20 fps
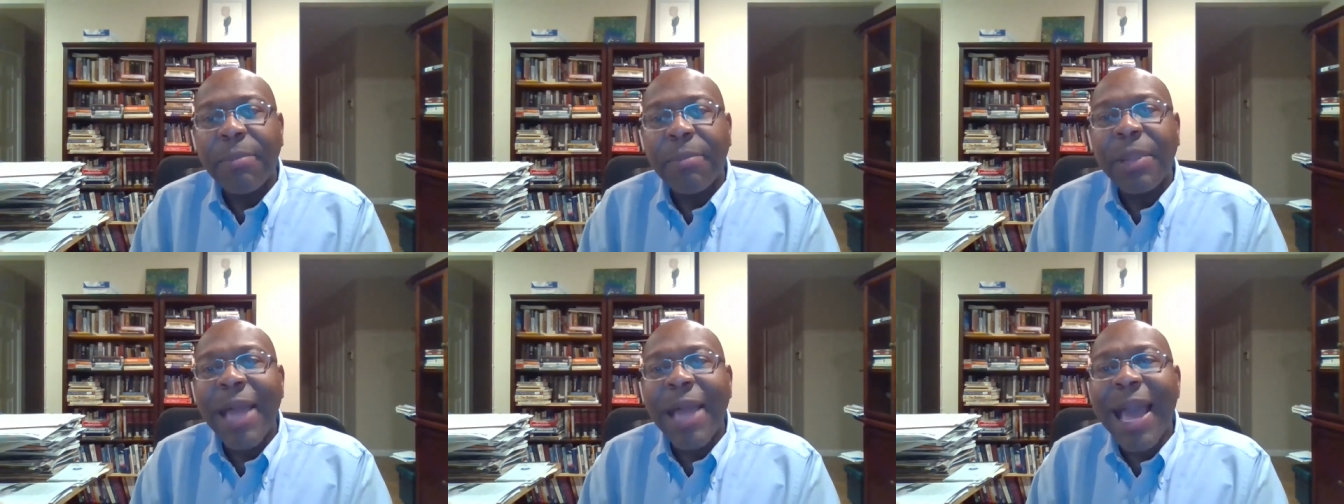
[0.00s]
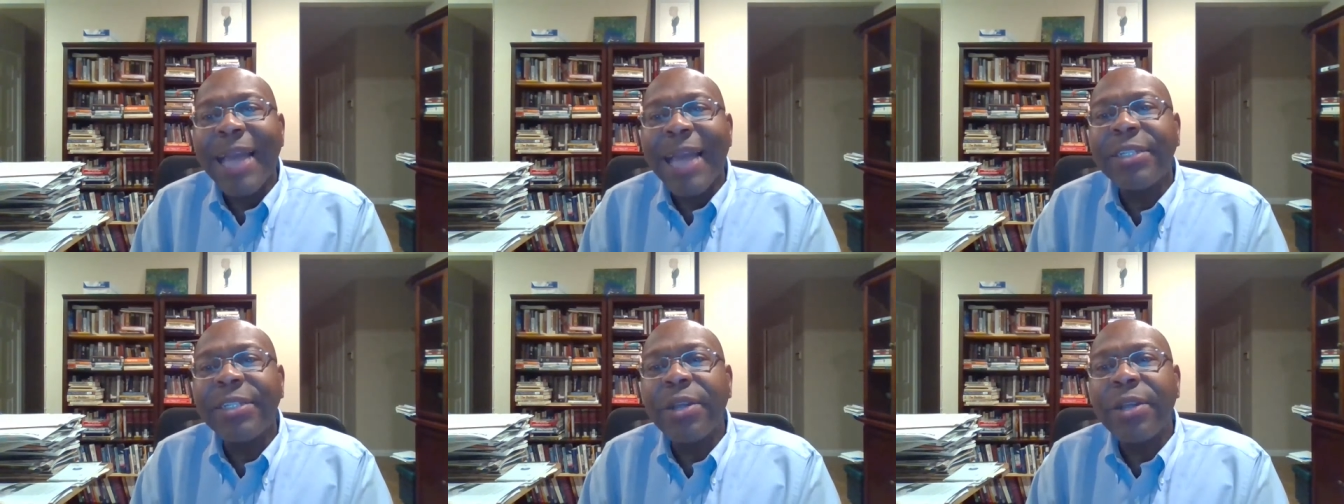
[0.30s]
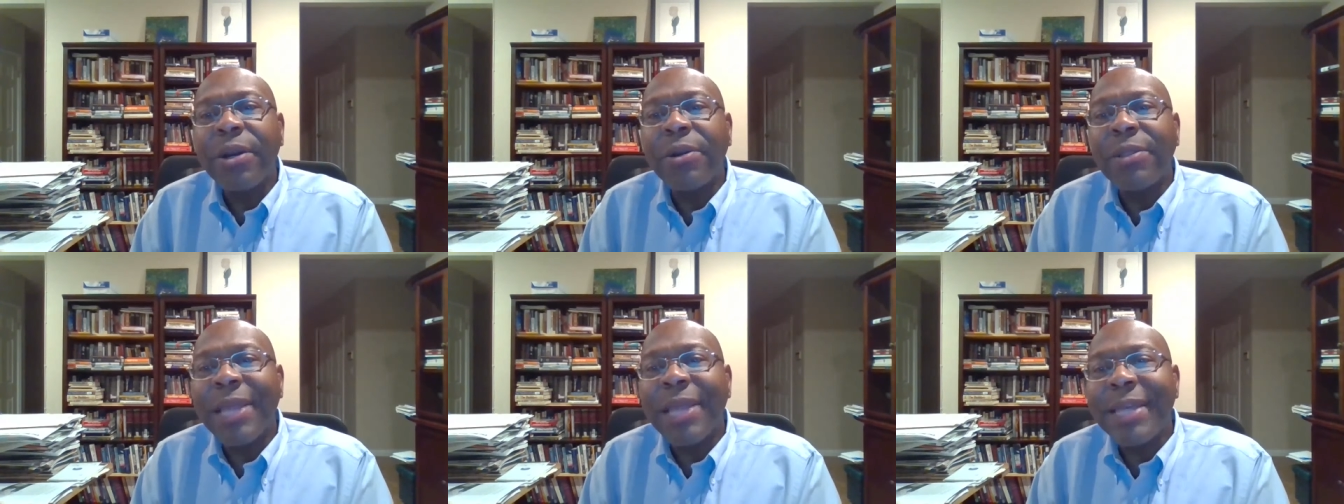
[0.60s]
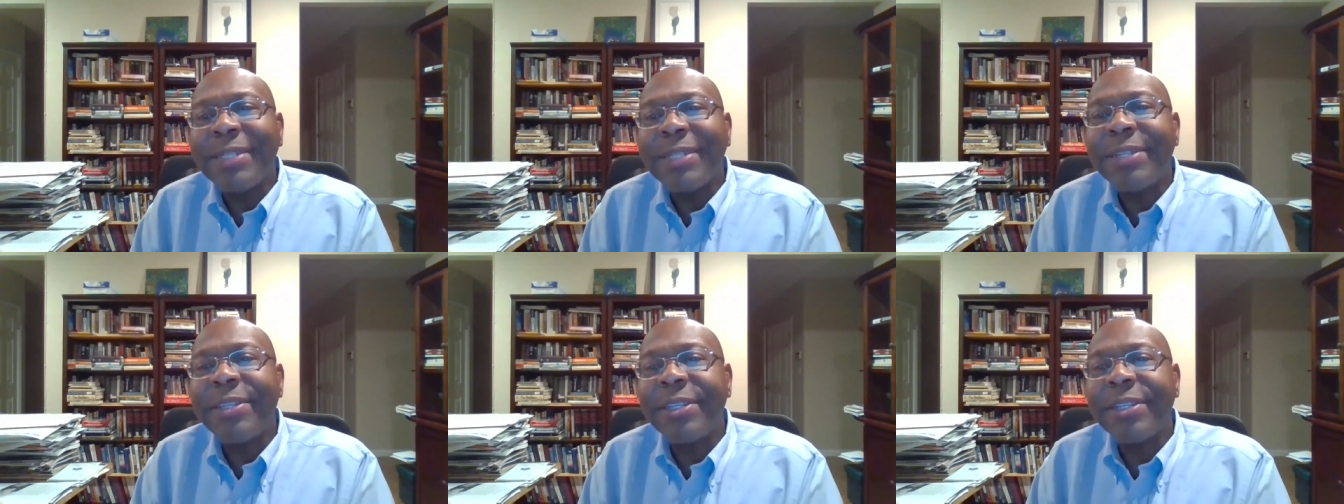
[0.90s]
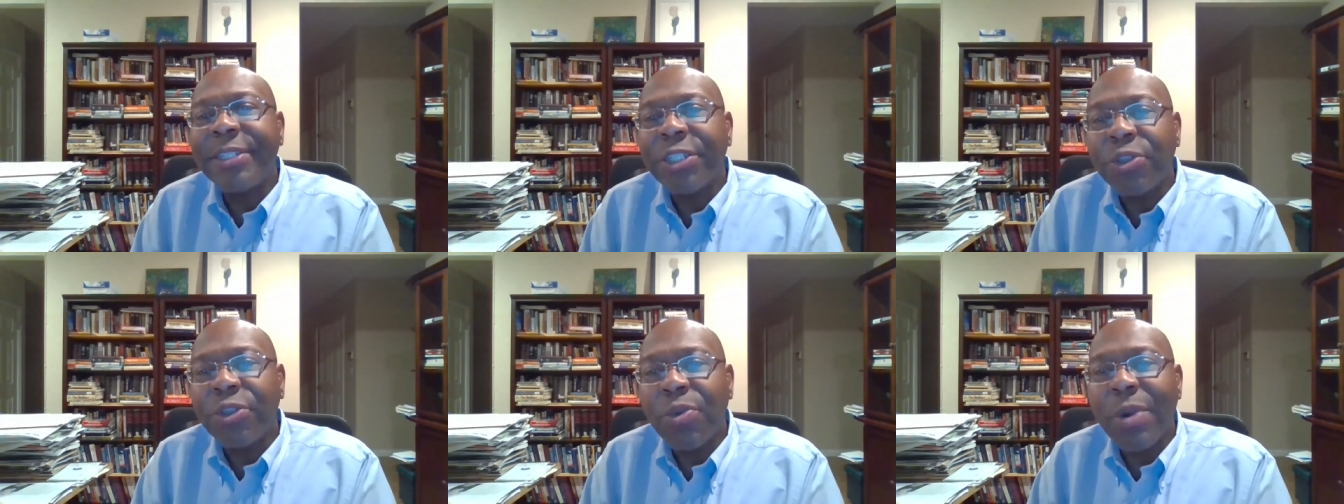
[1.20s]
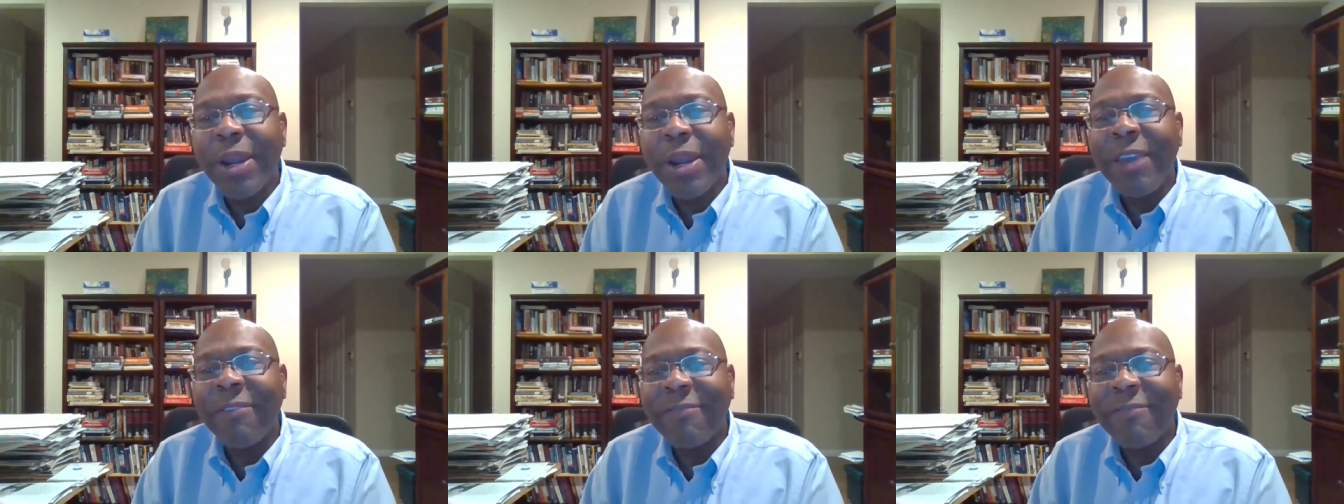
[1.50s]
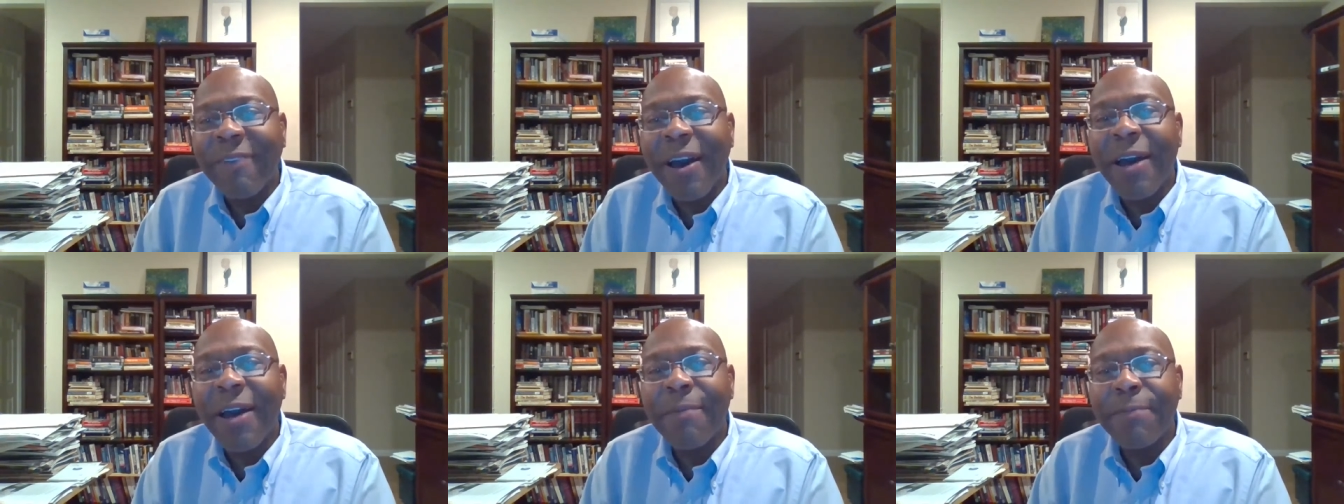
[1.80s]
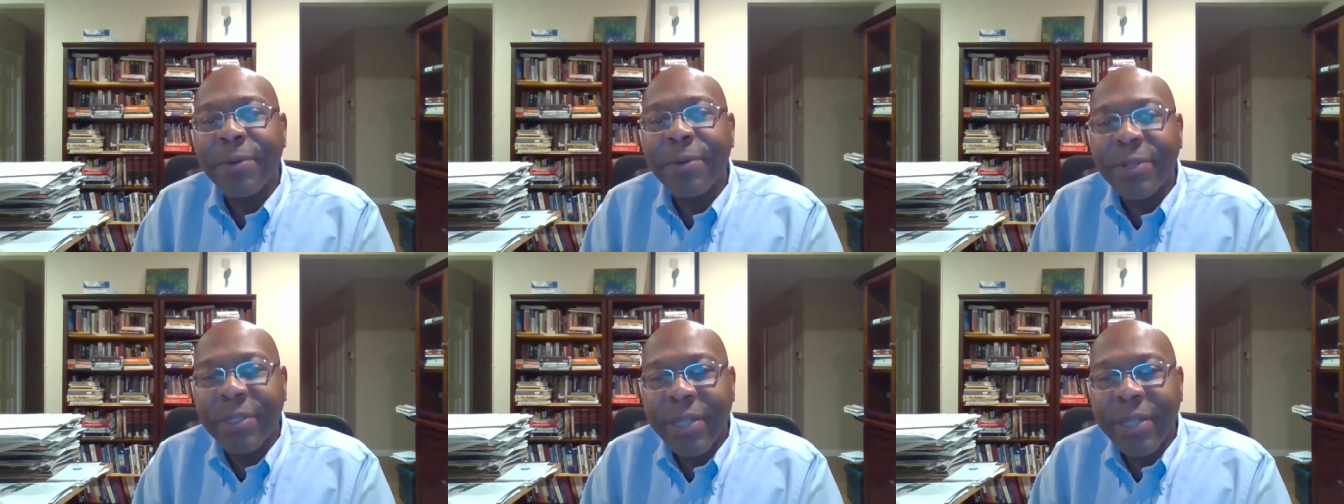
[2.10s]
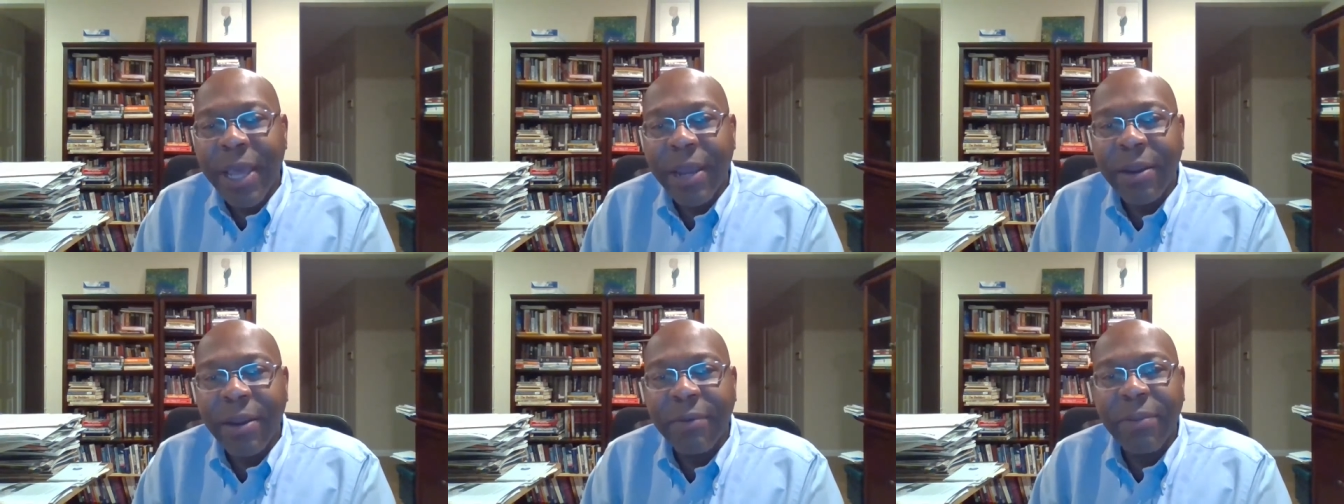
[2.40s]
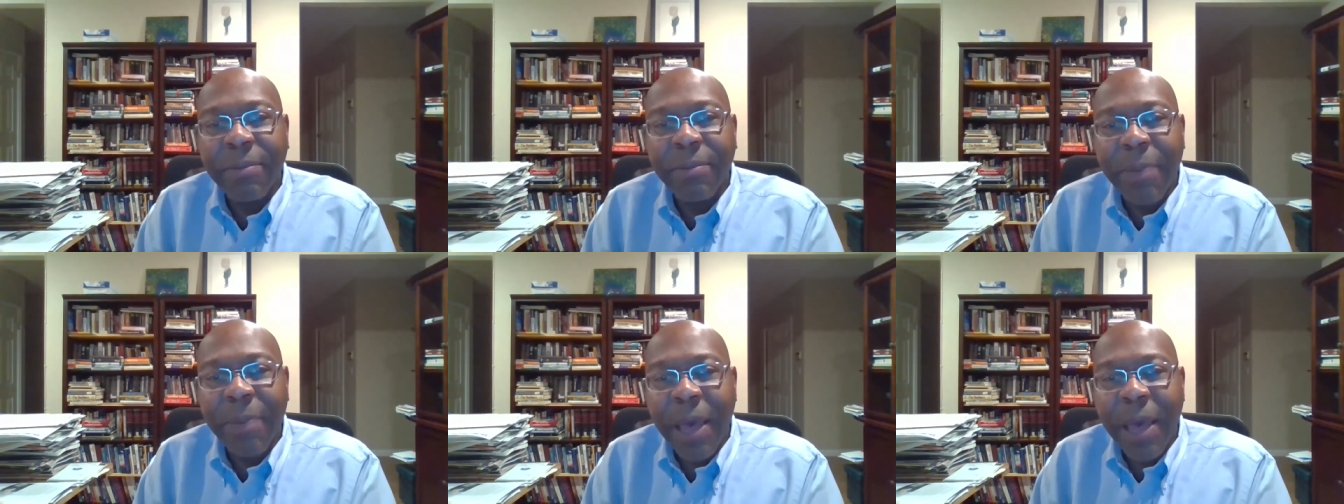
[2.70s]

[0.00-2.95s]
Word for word: Blacks are less than twenty-five percent of the